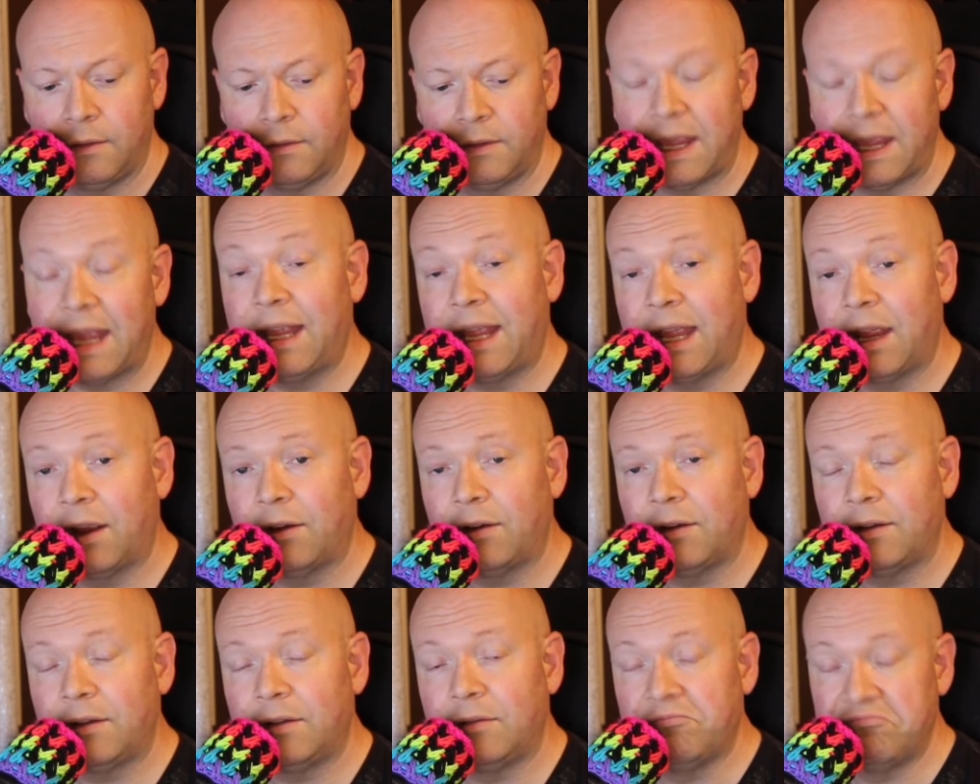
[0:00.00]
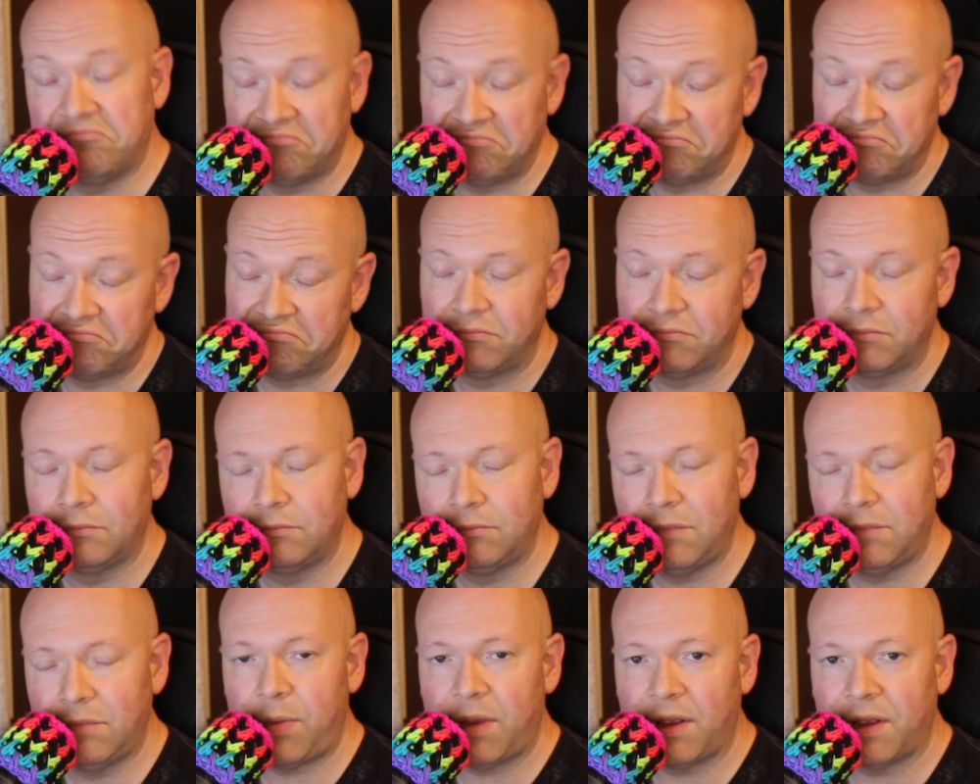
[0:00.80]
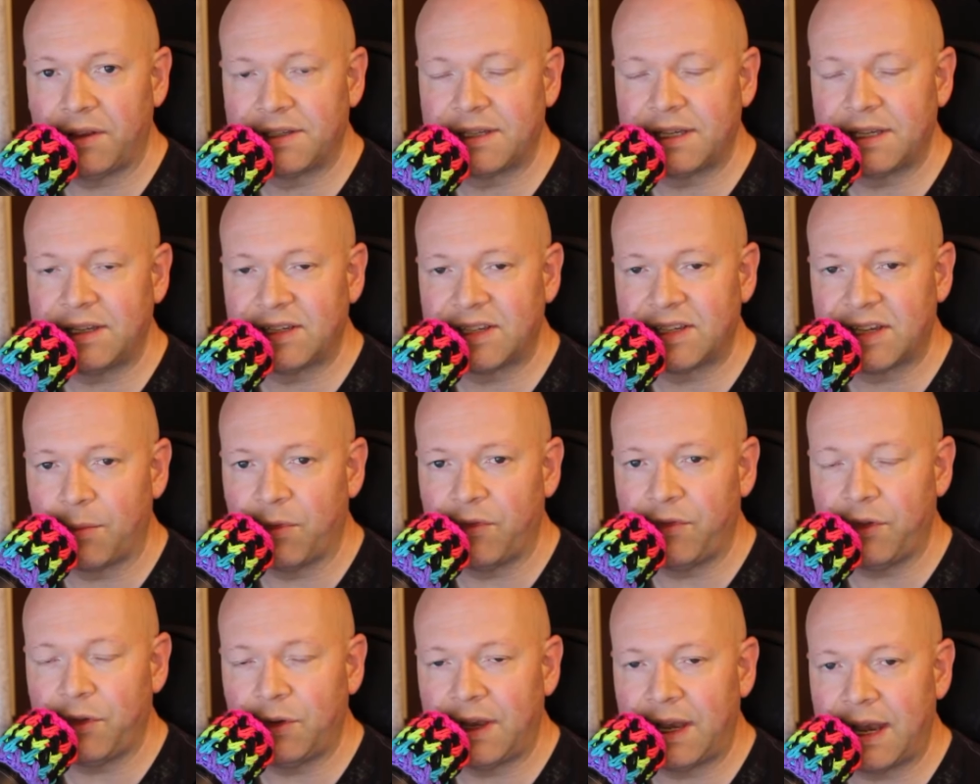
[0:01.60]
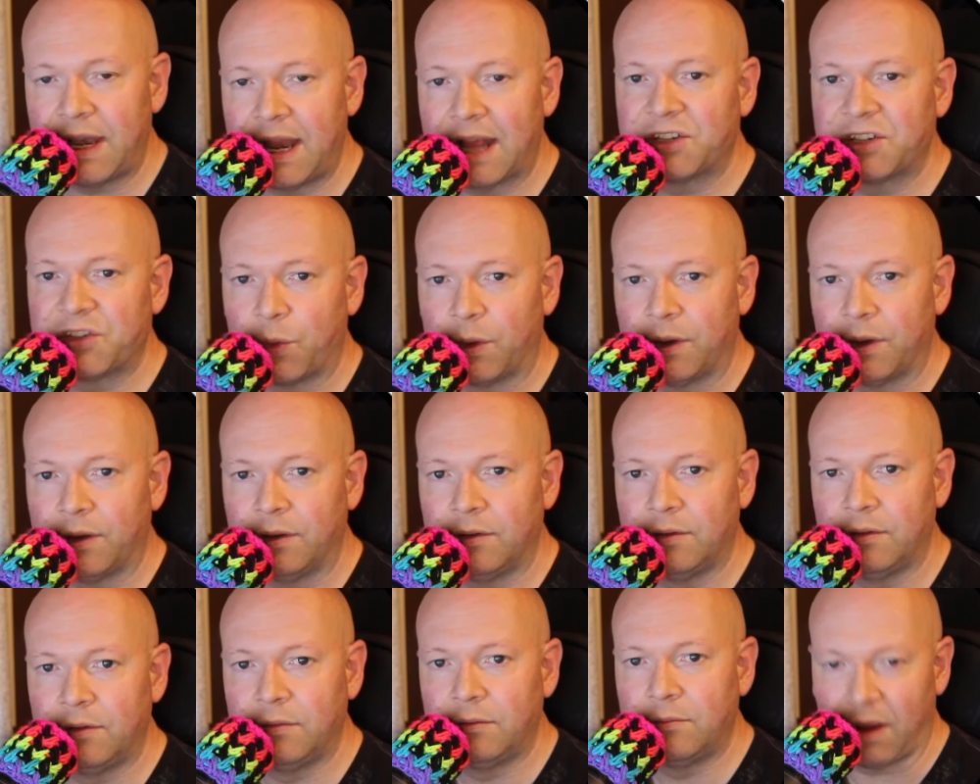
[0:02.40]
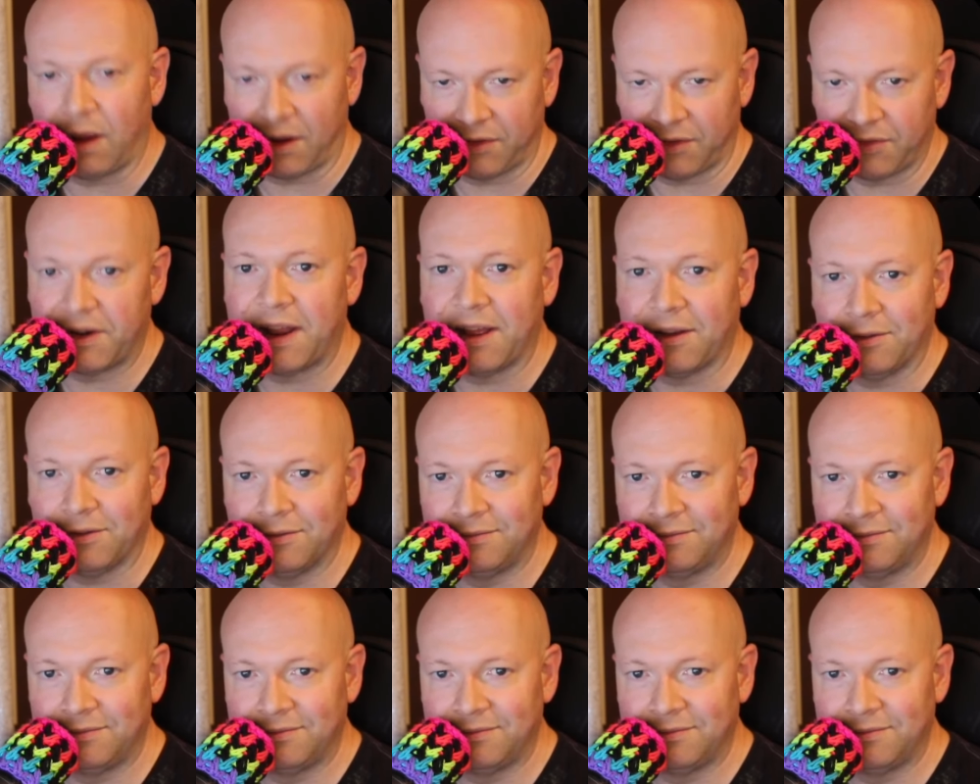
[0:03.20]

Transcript: Take care, and maybe I'll see some of you in the next one. Bye for now.